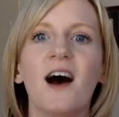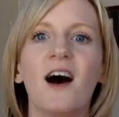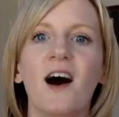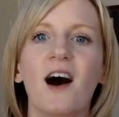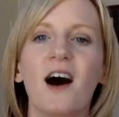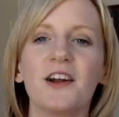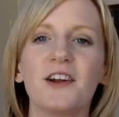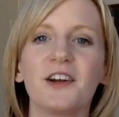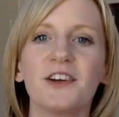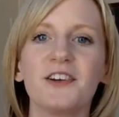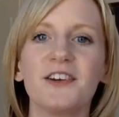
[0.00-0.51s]

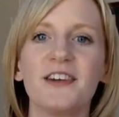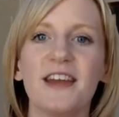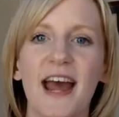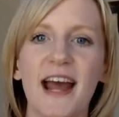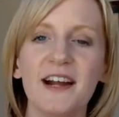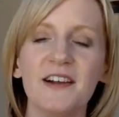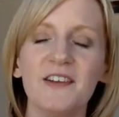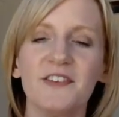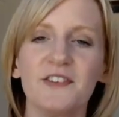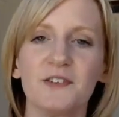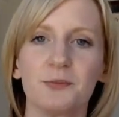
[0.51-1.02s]
On our
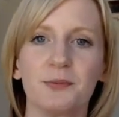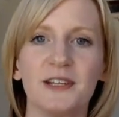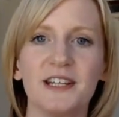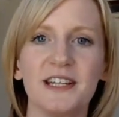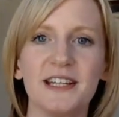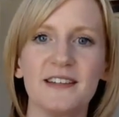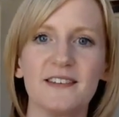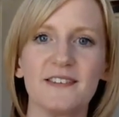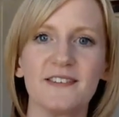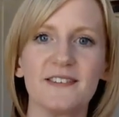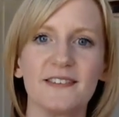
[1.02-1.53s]
next
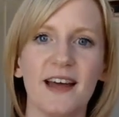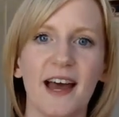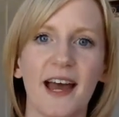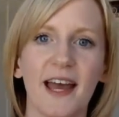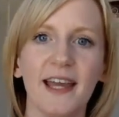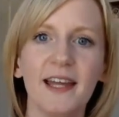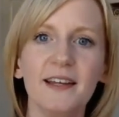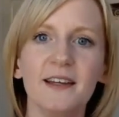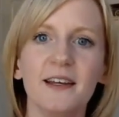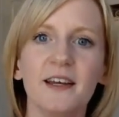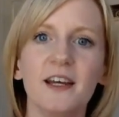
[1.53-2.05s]
reading
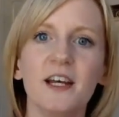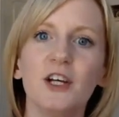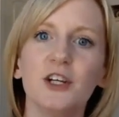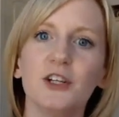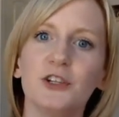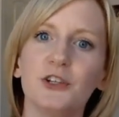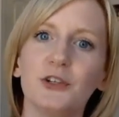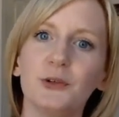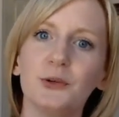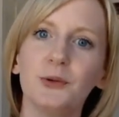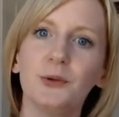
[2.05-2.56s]
slide,
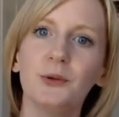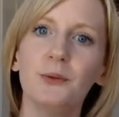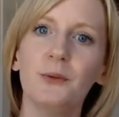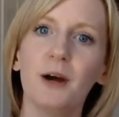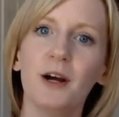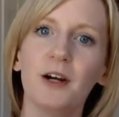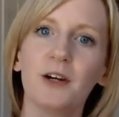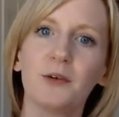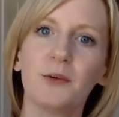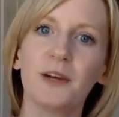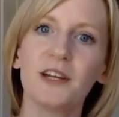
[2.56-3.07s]
you
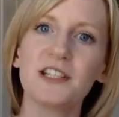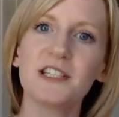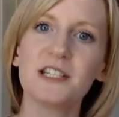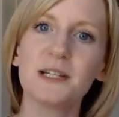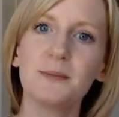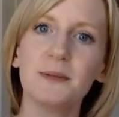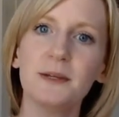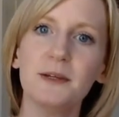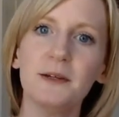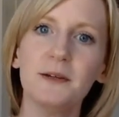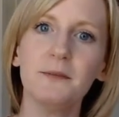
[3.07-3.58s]
are going to
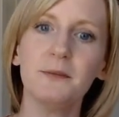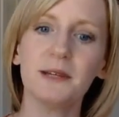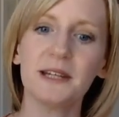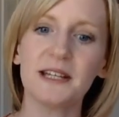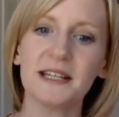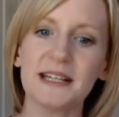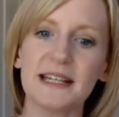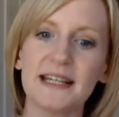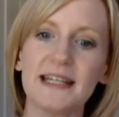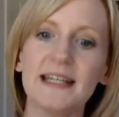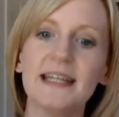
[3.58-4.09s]
be
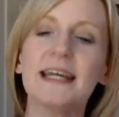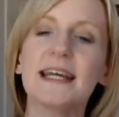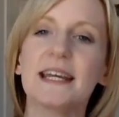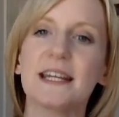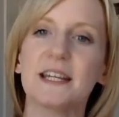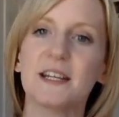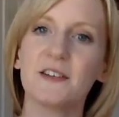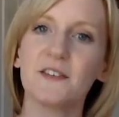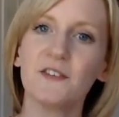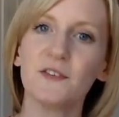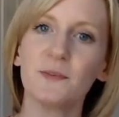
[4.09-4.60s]
reading in
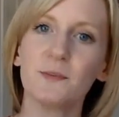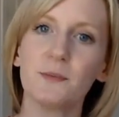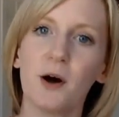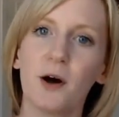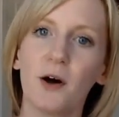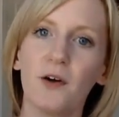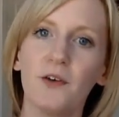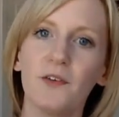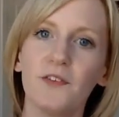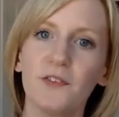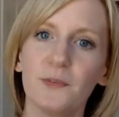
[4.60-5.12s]
a
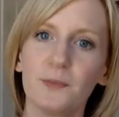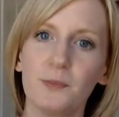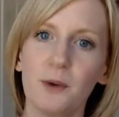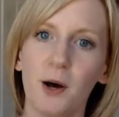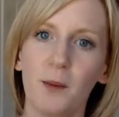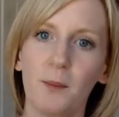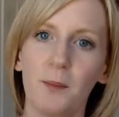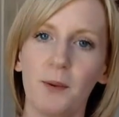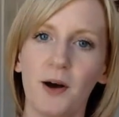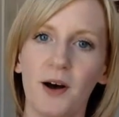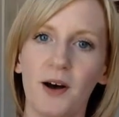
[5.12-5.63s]
small
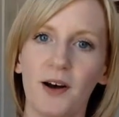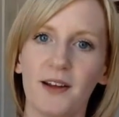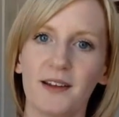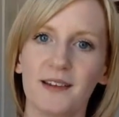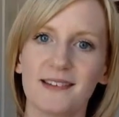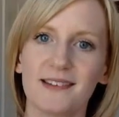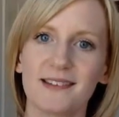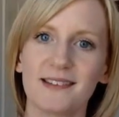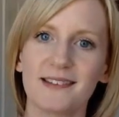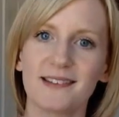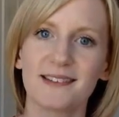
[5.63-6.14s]

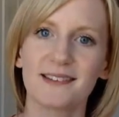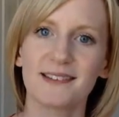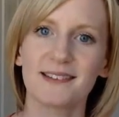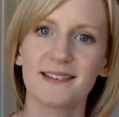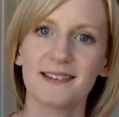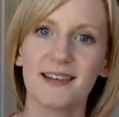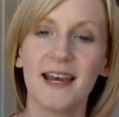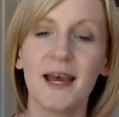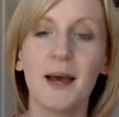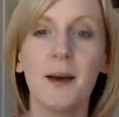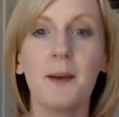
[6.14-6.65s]
pond.
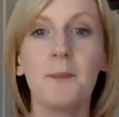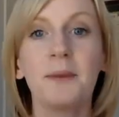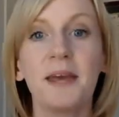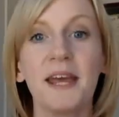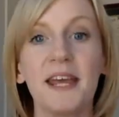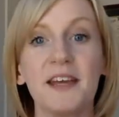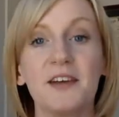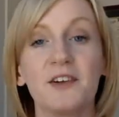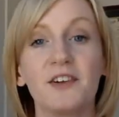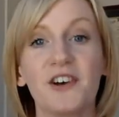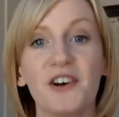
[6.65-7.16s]

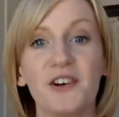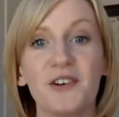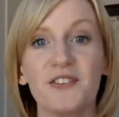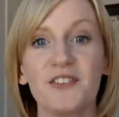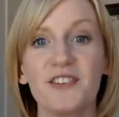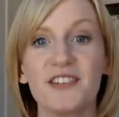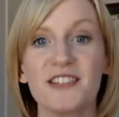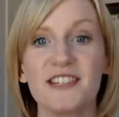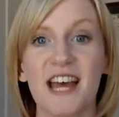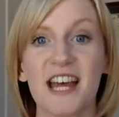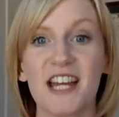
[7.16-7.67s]
Pay close
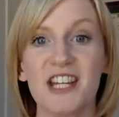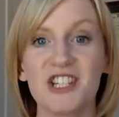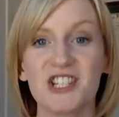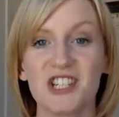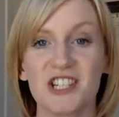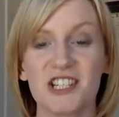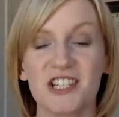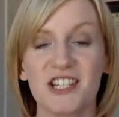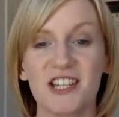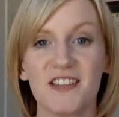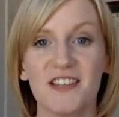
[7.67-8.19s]

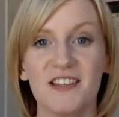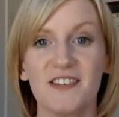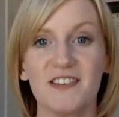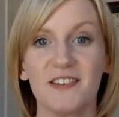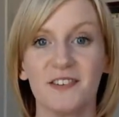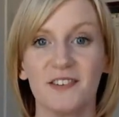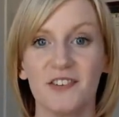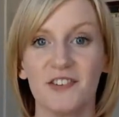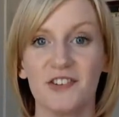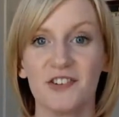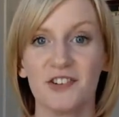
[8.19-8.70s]
attention to these
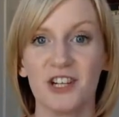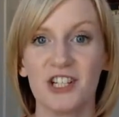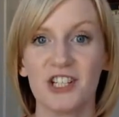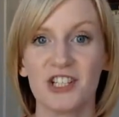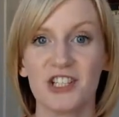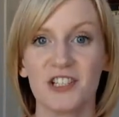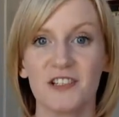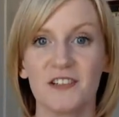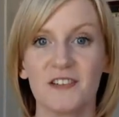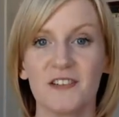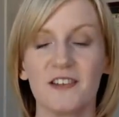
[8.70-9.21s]

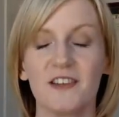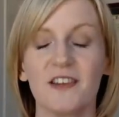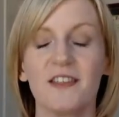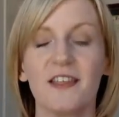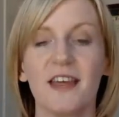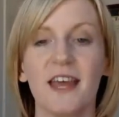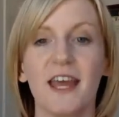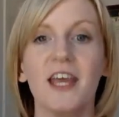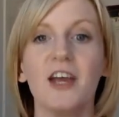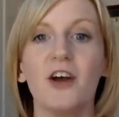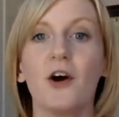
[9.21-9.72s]
illustrations.
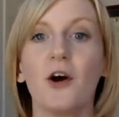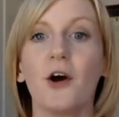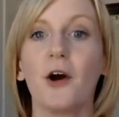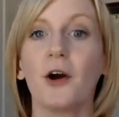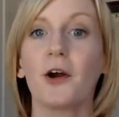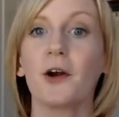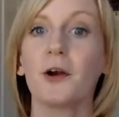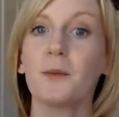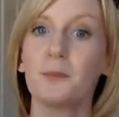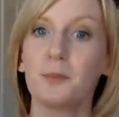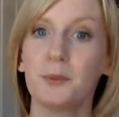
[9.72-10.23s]
They
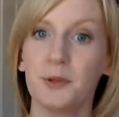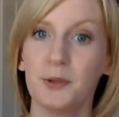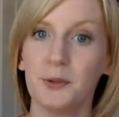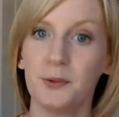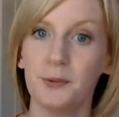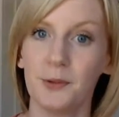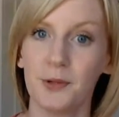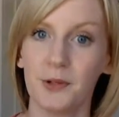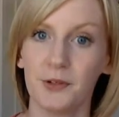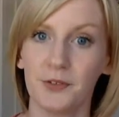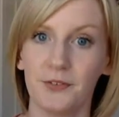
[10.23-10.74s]
are
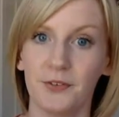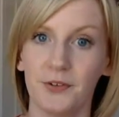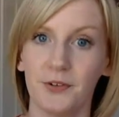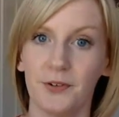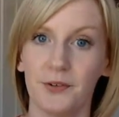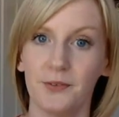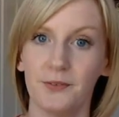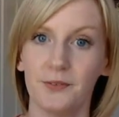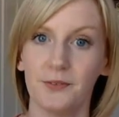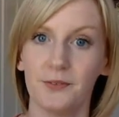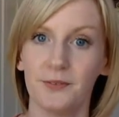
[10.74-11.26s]
beautiful.